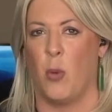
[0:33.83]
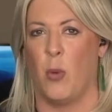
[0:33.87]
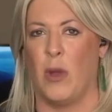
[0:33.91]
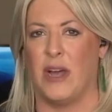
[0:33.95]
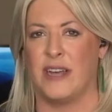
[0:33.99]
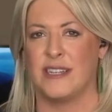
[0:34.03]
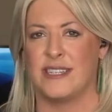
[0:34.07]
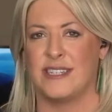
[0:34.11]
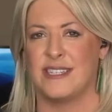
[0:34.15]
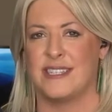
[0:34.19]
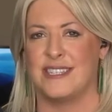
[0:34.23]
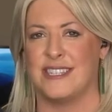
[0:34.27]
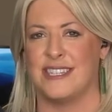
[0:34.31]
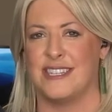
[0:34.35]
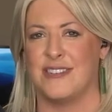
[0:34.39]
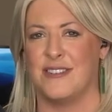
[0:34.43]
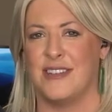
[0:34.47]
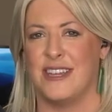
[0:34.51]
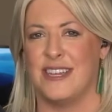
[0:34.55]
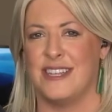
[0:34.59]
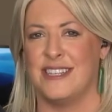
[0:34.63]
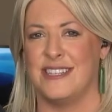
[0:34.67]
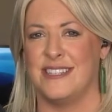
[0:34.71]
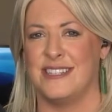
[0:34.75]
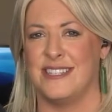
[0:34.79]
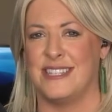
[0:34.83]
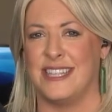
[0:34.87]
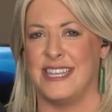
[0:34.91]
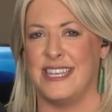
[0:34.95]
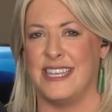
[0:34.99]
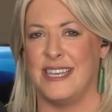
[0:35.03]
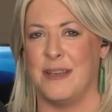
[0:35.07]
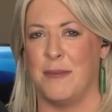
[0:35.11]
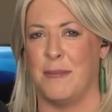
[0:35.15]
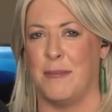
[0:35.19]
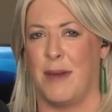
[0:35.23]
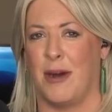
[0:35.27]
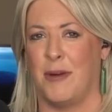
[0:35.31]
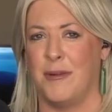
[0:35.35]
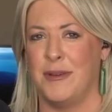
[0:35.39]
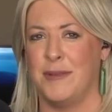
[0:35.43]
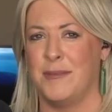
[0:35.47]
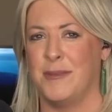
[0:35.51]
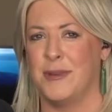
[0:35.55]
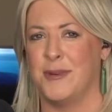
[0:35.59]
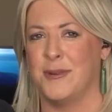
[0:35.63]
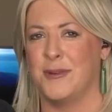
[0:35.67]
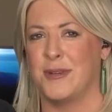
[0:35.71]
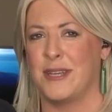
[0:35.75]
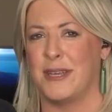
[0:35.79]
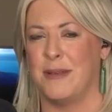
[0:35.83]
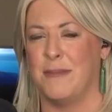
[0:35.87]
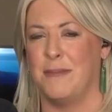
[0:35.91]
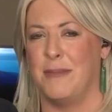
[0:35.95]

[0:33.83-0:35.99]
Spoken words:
Woutersen is the Maui Milk